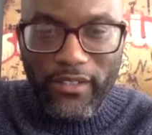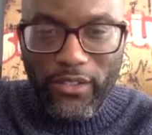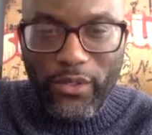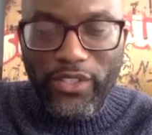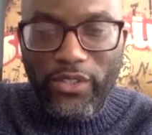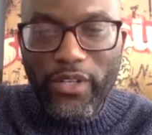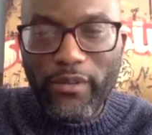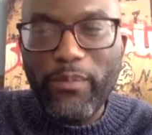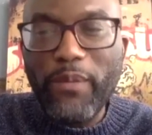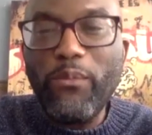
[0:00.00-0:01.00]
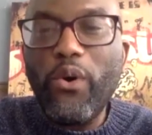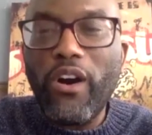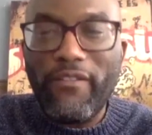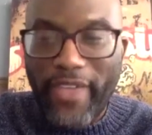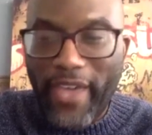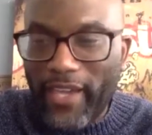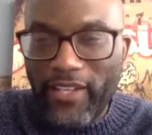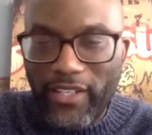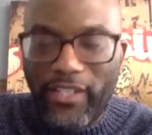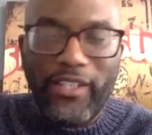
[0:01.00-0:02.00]
so it's going to be more of that
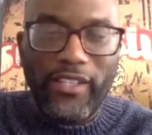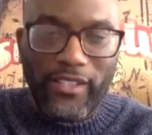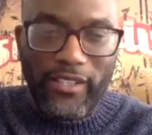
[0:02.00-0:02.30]
than anything.